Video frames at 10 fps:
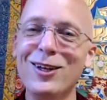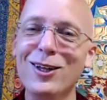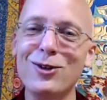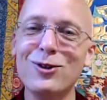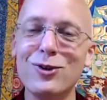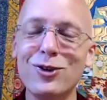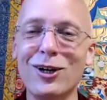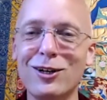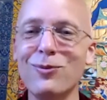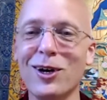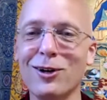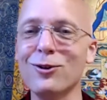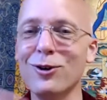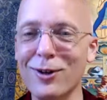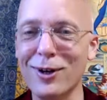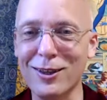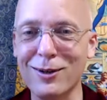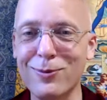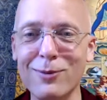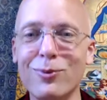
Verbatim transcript: you decided to make it look like the Tibetan,